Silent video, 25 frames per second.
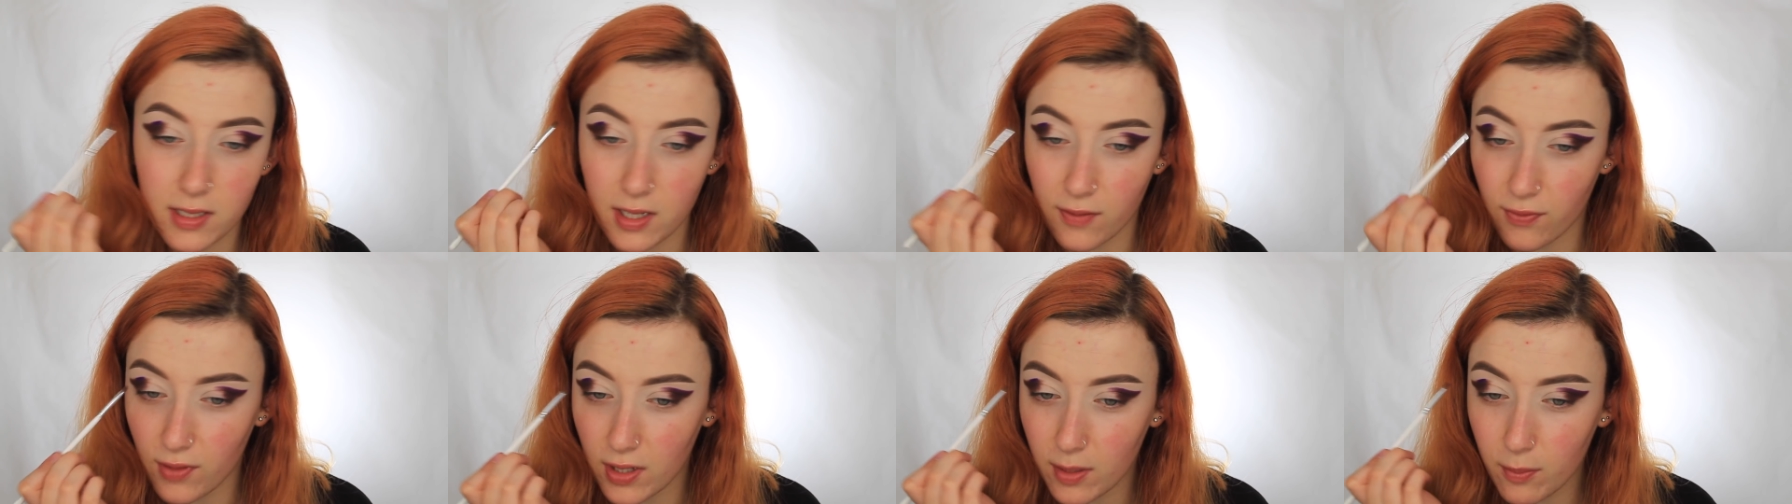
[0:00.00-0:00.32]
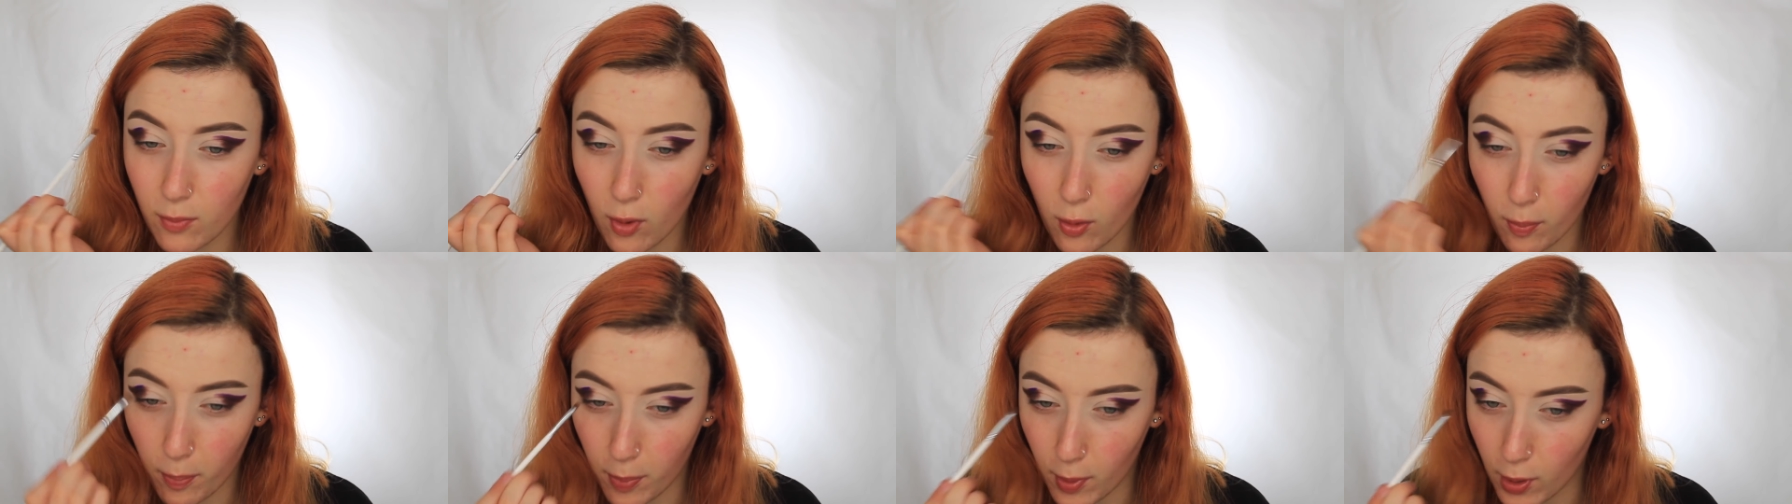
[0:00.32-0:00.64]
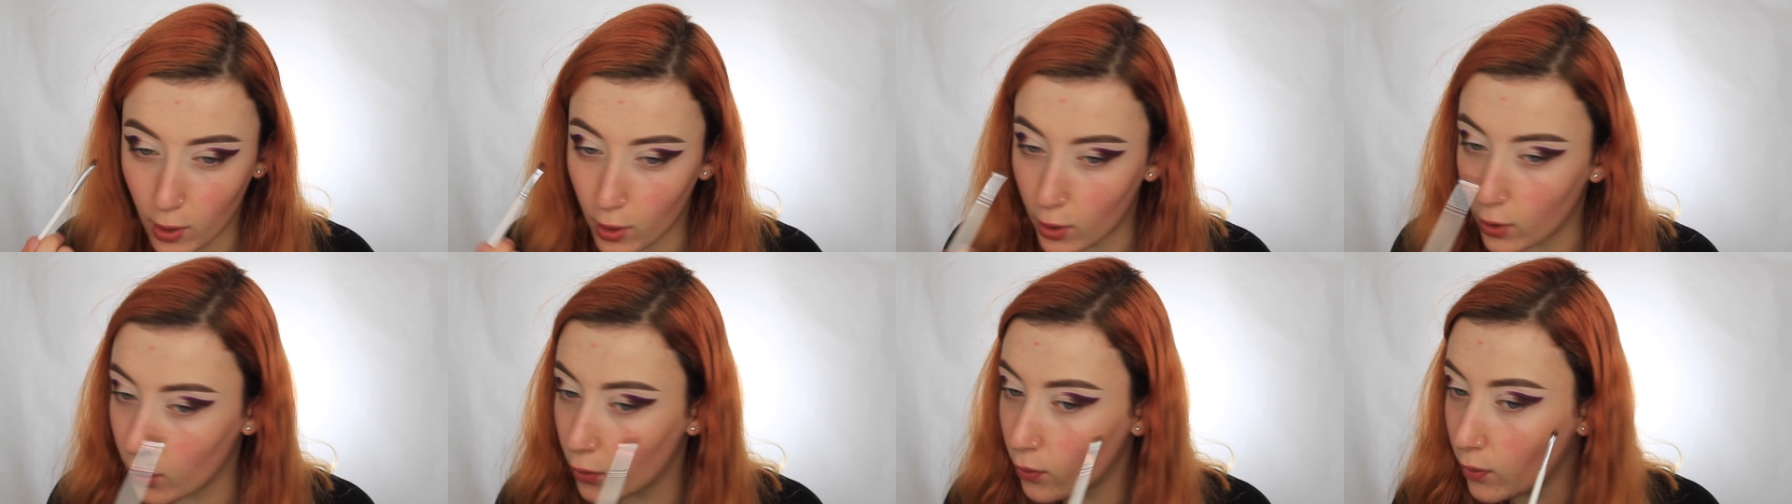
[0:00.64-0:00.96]
is definitely more
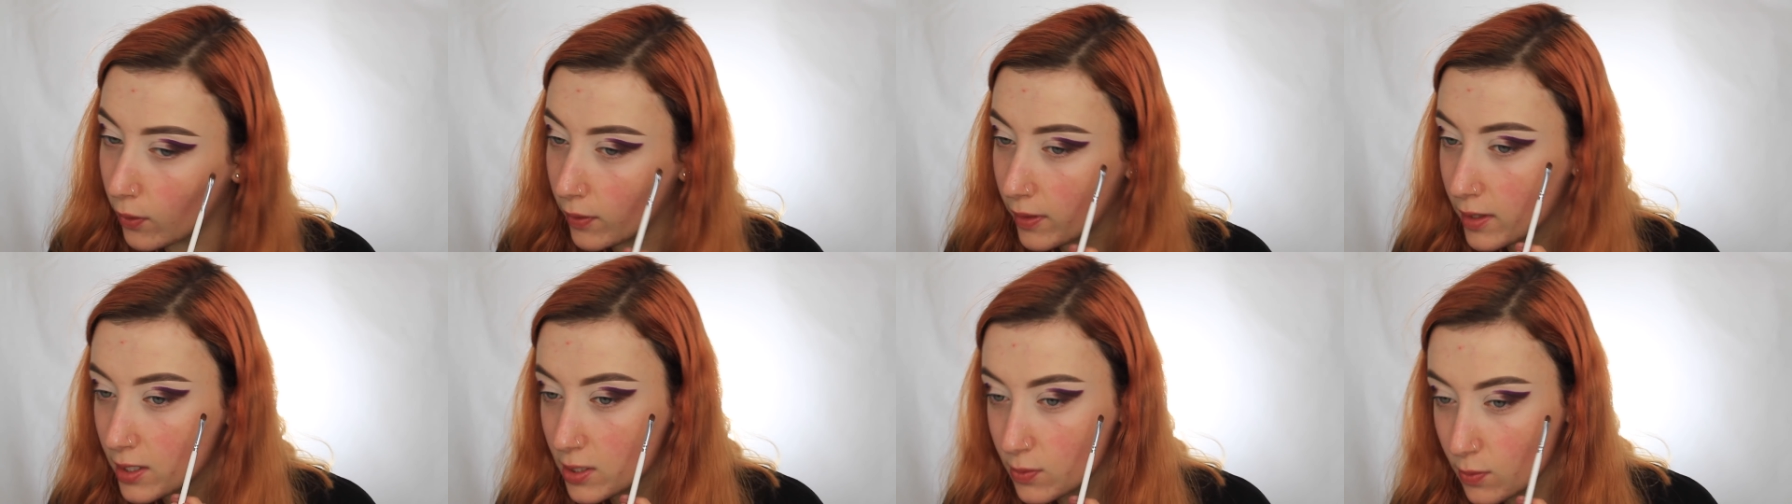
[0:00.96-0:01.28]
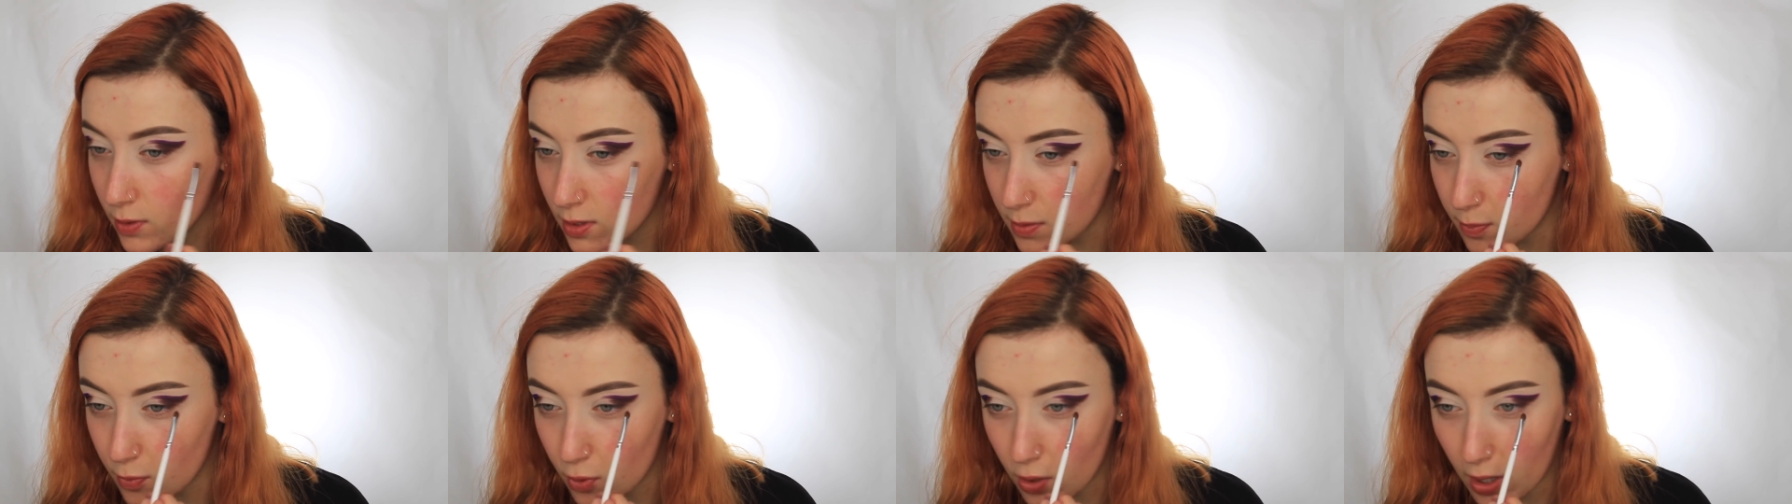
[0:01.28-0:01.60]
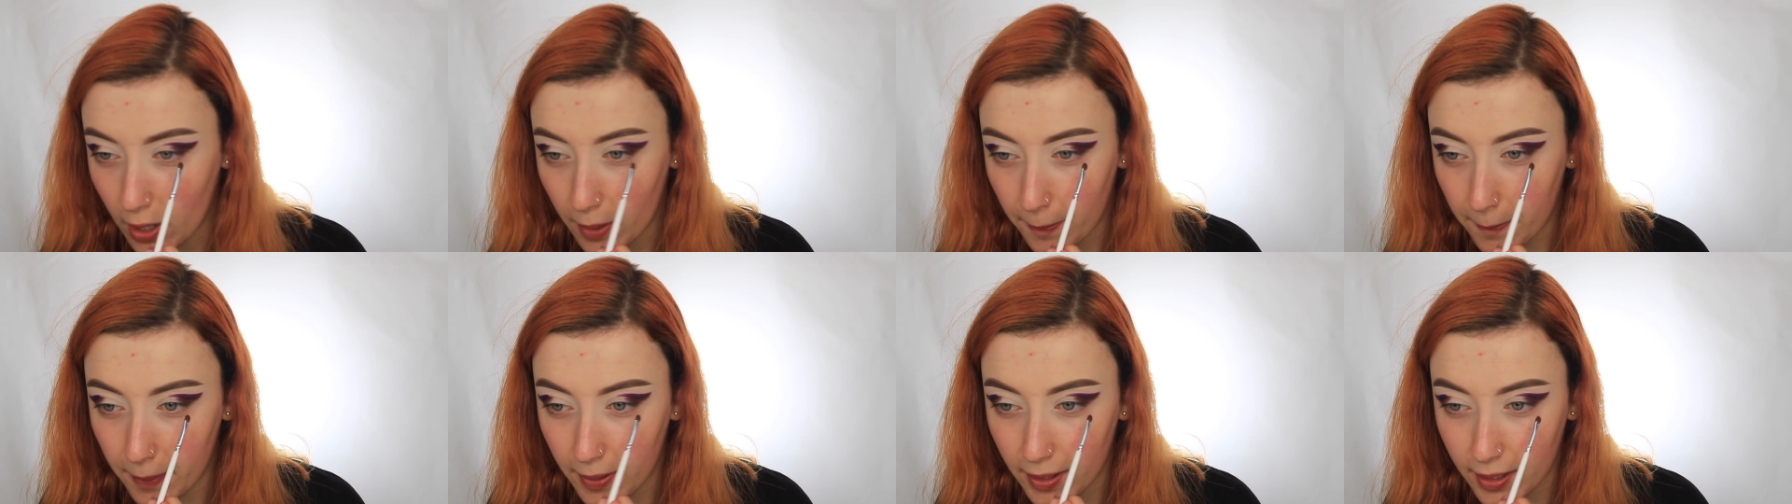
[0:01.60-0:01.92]
blue and this one's more
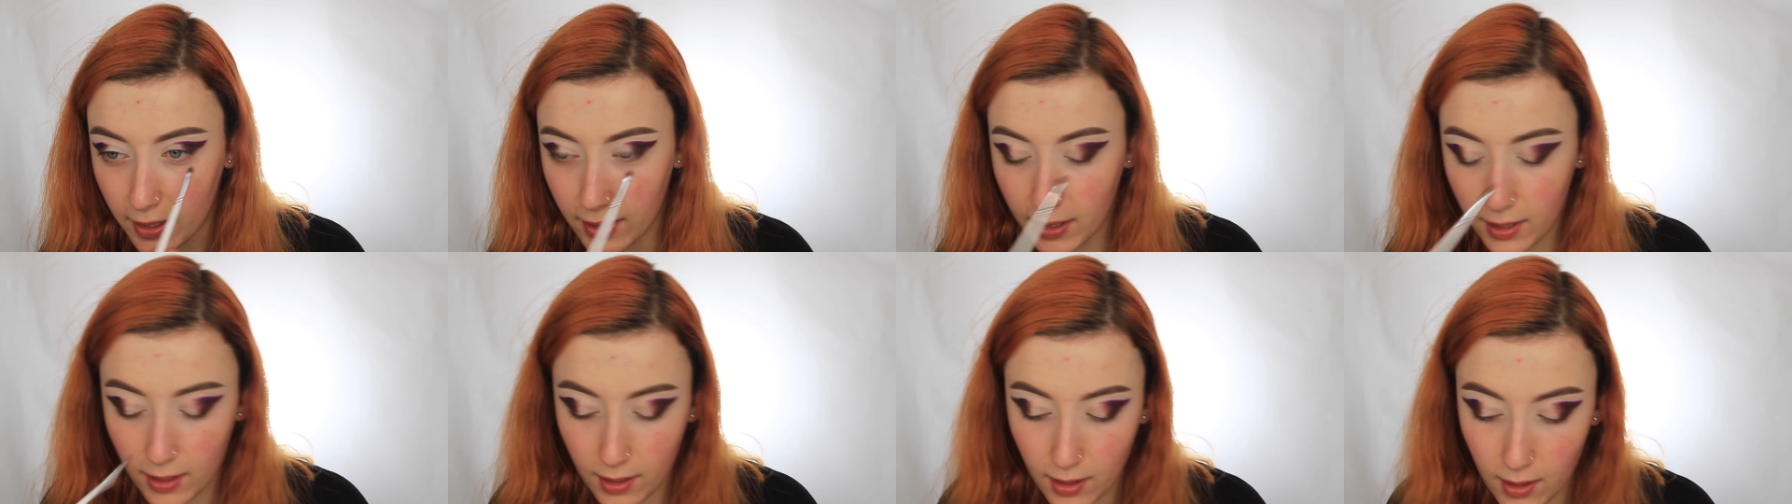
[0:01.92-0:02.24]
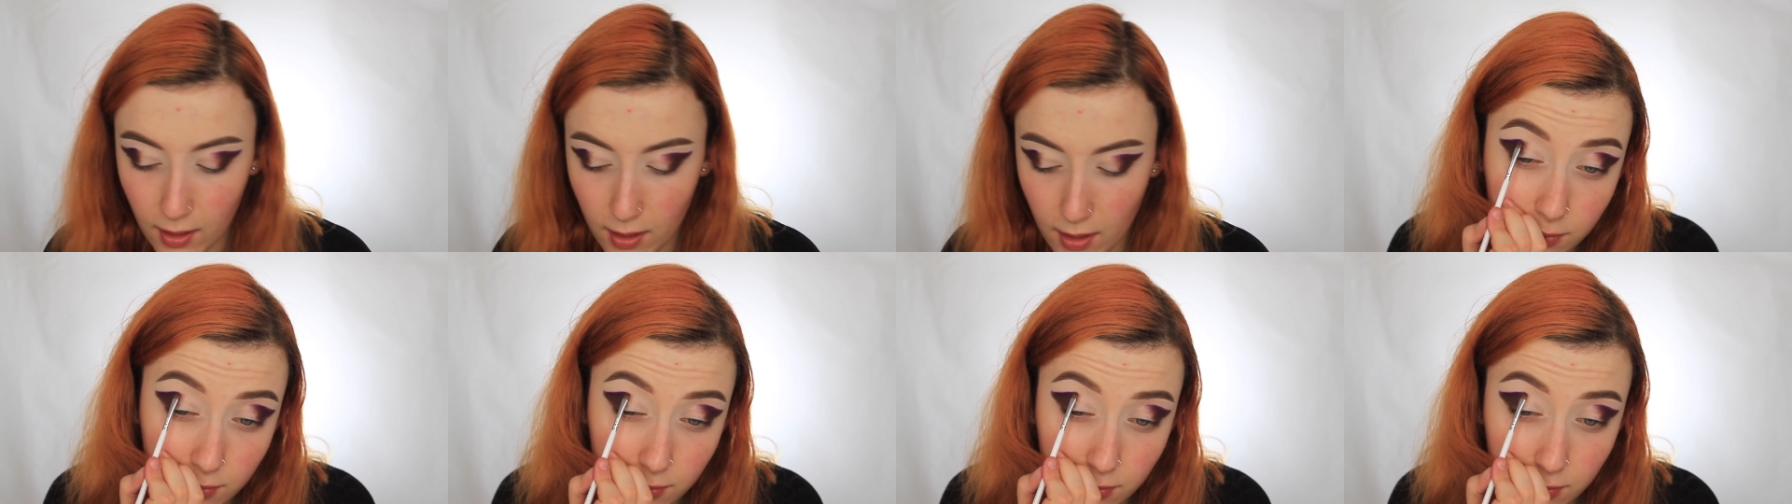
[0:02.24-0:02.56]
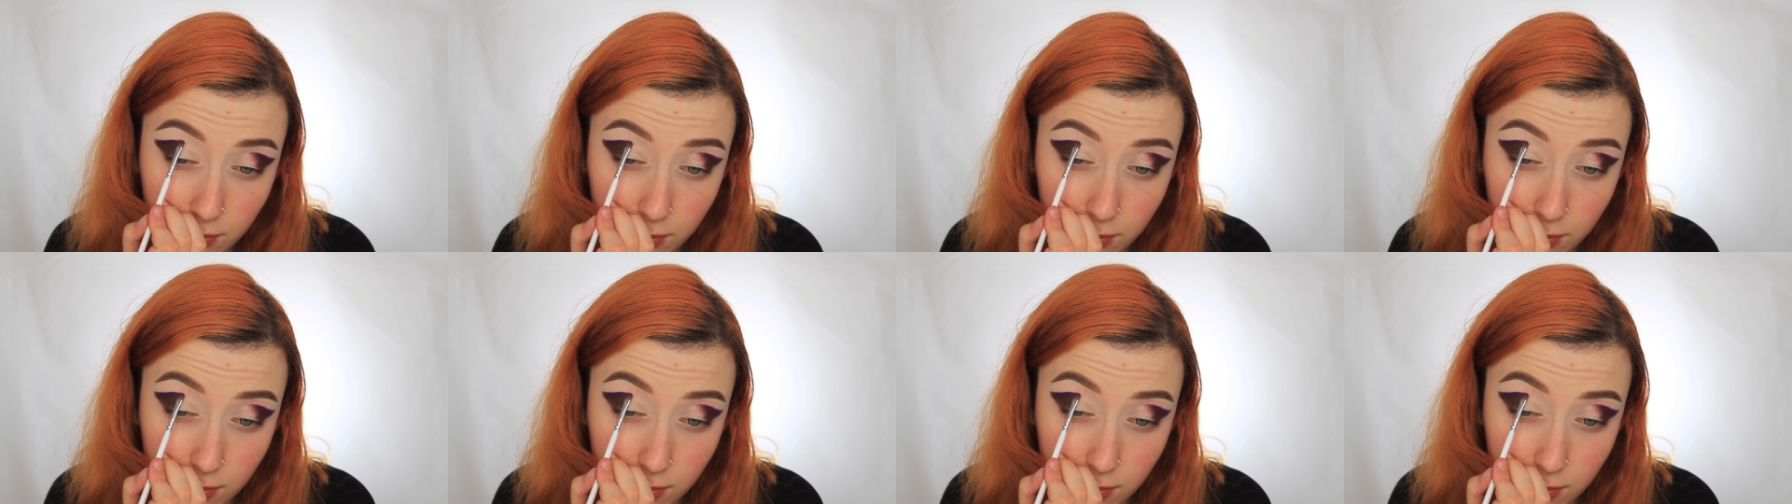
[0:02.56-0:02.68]
like pinky.